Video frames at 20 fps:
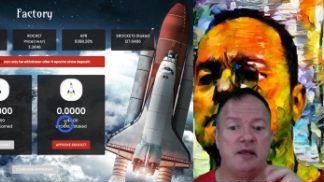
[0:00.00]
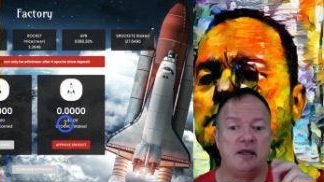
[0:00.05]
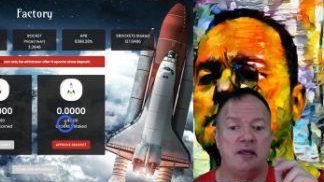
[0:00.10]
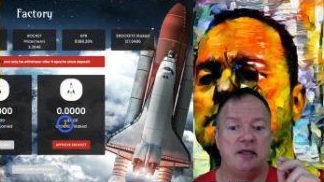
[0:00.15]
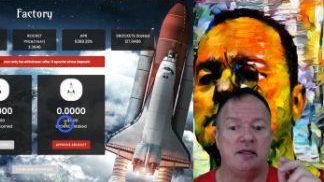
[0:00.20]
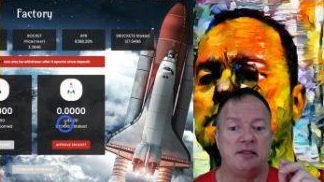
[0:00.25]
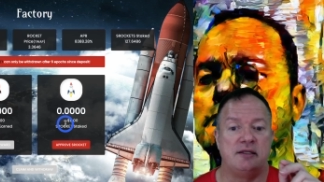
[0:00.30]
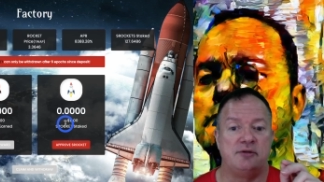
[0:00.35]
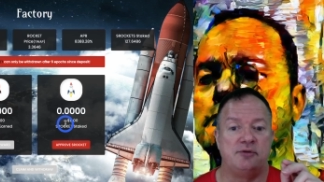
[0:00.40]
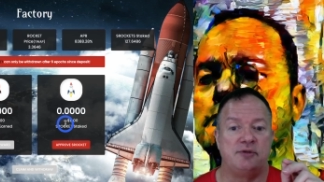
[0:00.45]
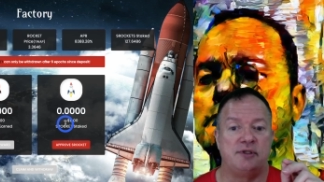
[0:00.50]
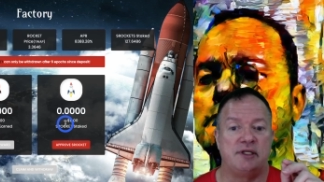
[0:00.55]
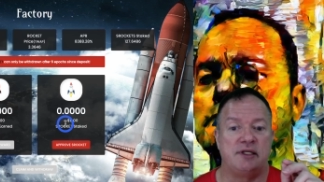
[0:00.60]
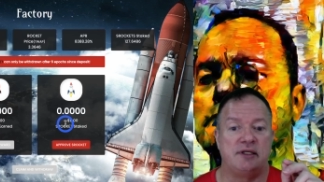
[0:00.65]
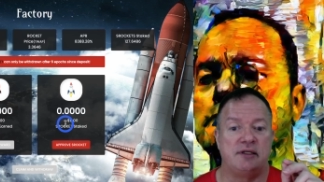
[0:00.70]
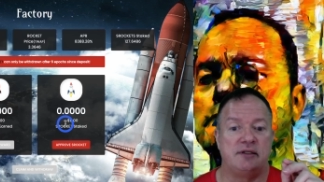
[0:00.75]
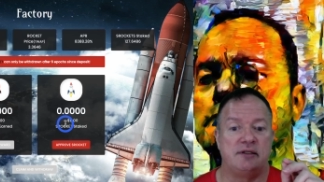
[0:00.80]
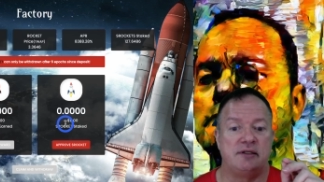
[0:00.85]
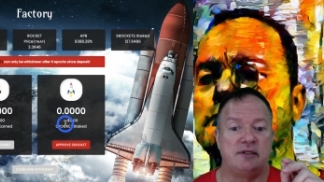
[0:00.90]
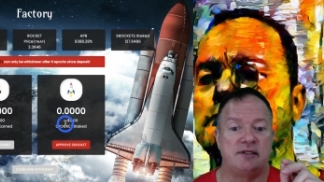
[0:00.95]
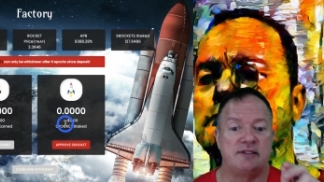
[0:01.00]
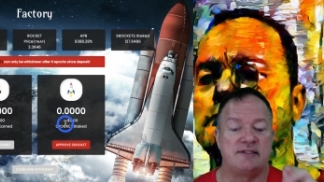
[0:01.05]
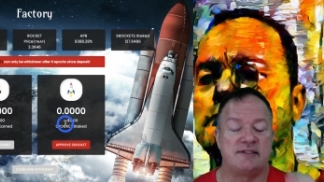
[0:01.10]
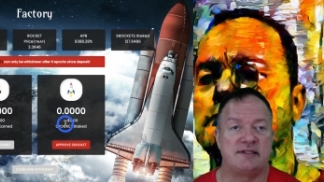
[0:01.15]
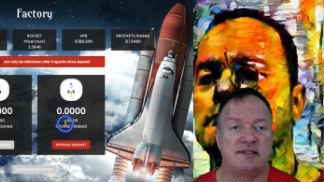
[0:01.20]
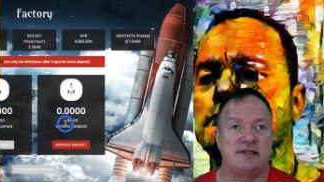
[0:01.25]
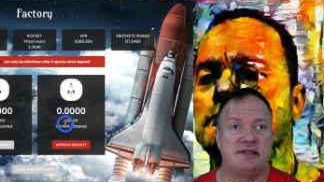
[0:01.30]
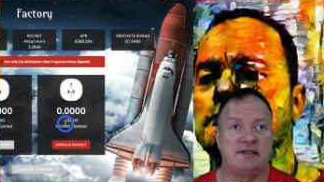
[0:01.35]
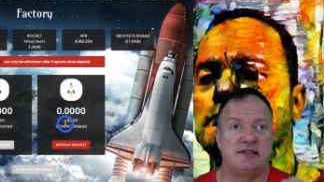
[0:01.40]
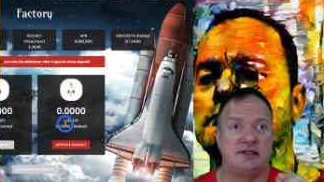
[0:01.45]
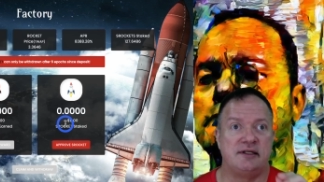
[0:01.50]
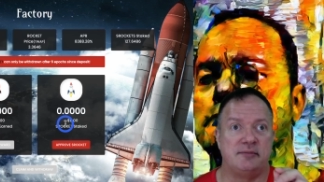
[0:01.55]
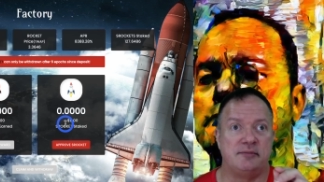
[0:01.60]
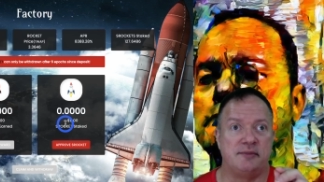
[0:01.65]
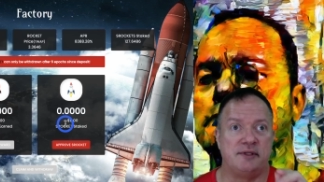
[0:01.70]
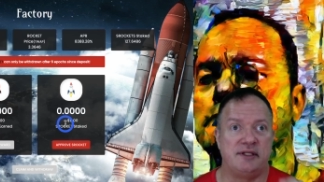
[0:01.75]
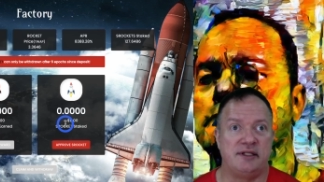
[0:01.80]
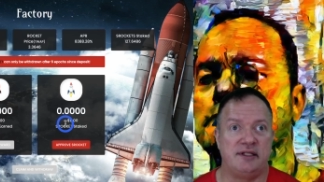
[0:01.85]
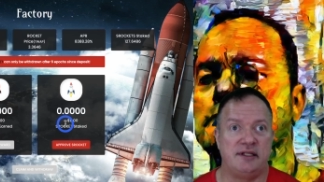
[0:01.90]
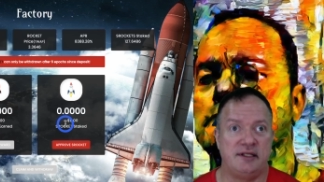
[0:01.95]
And then you can stake
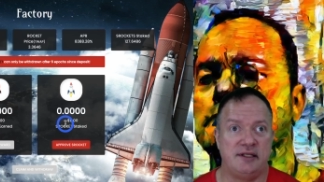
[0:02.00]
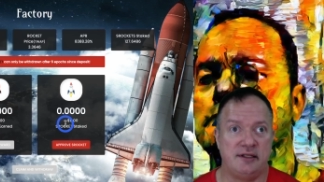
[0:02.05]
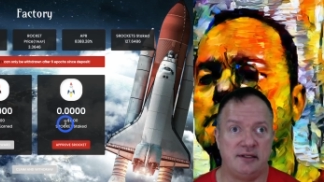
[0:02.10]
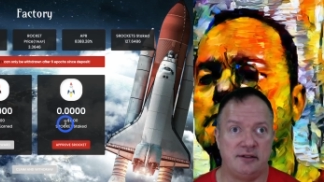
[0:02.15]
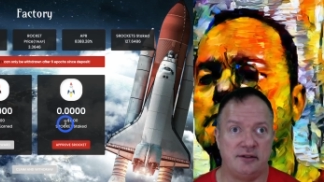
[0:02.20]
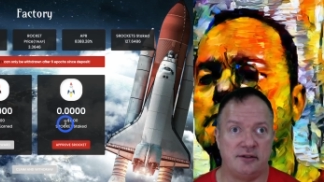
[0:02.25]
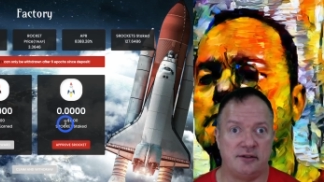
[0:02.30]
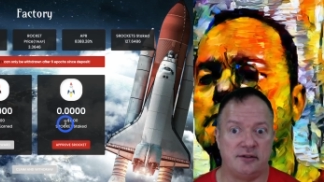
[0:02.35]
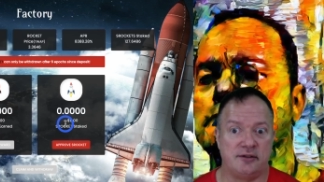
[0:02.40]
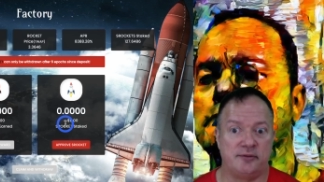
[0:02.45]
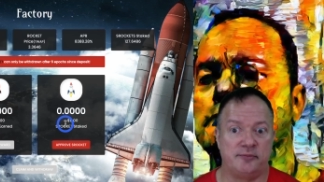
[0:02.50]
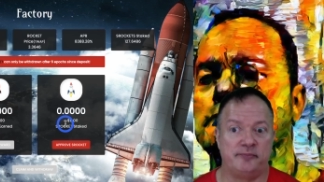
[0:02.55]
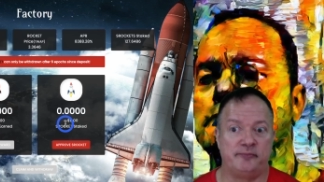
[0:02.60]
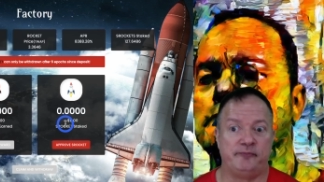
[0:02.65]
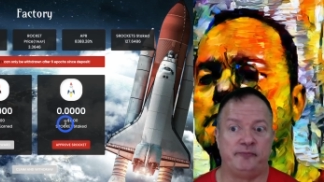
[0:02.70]
them here,